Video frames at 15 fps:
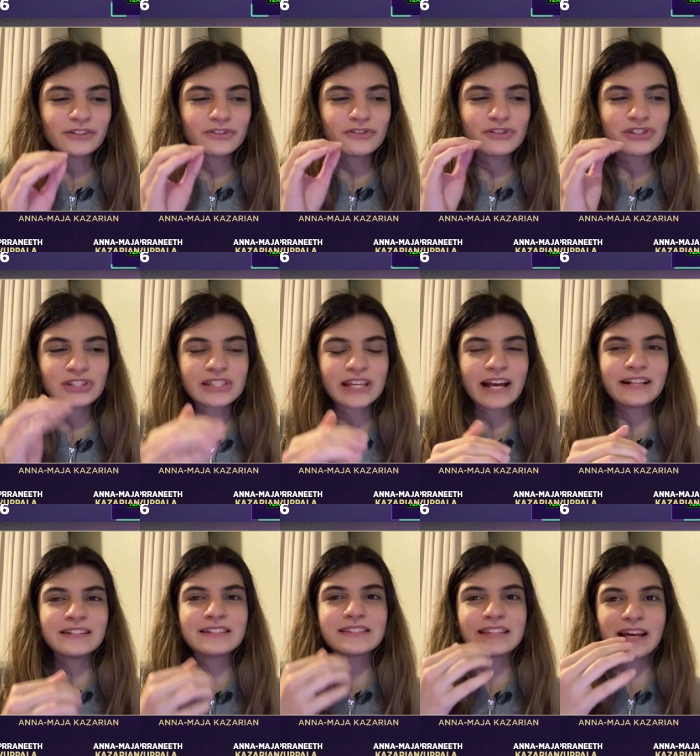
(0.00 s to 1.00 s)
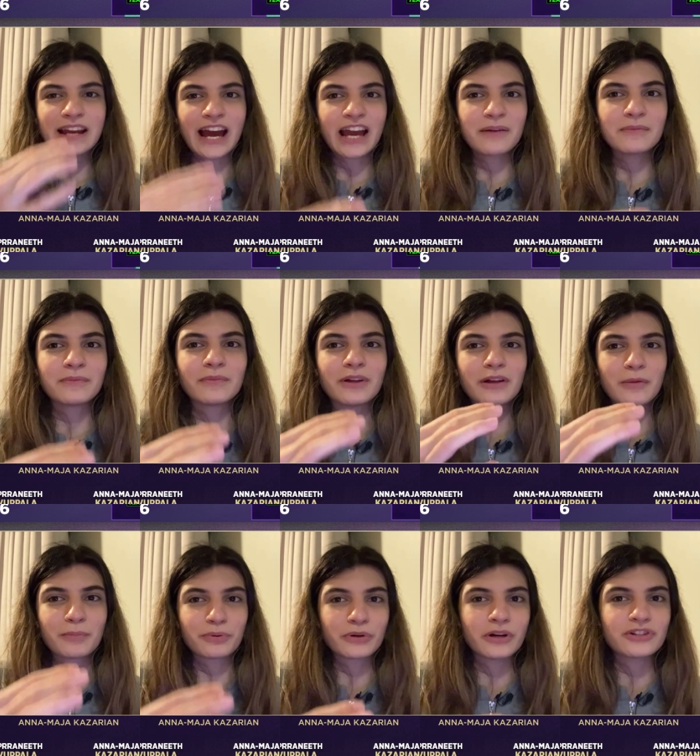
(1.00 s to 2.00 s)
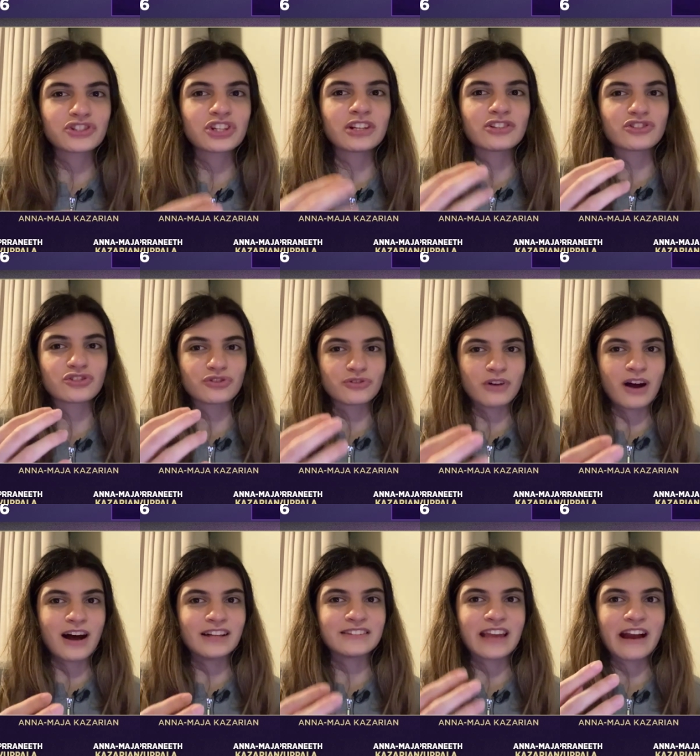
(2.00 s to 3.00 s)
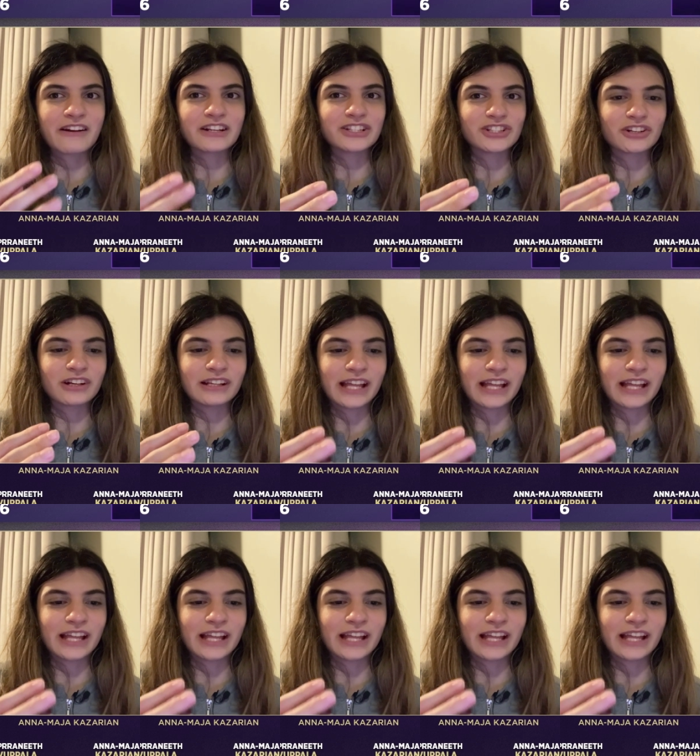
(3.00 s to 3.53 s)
to sense that I'm approaching draw territory.